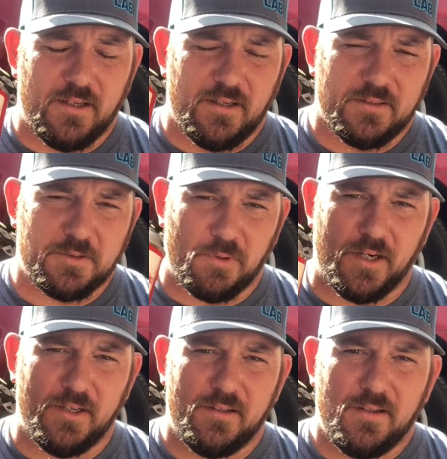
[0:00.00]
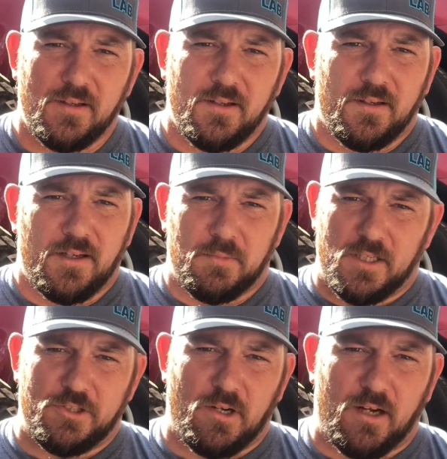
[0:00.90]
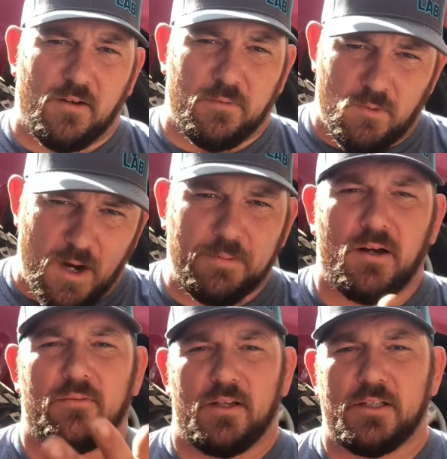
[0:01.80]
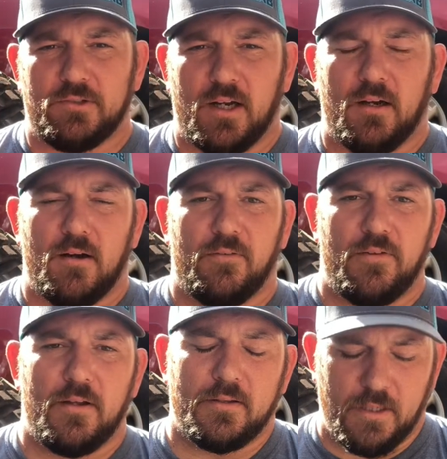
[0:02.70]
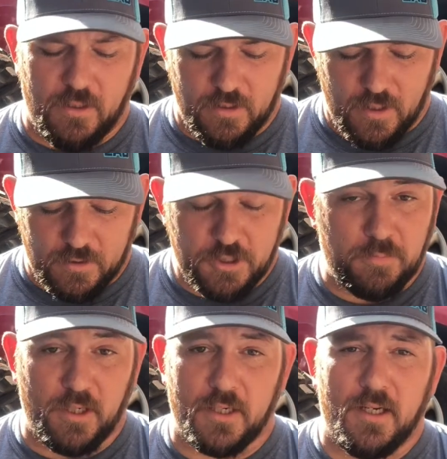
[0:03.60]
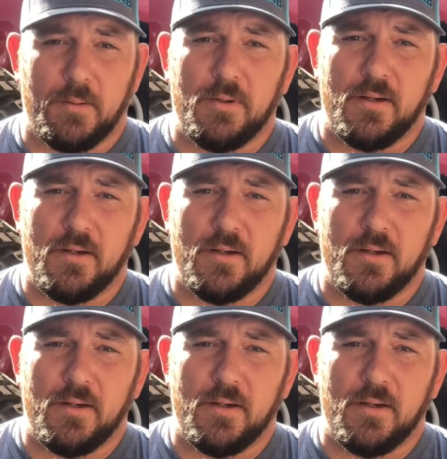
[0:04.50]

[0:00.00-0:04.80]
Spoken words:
Spray it, I'm gonna let it dry off, I'm gonna wipe it off, let it dry off, then just plug it up.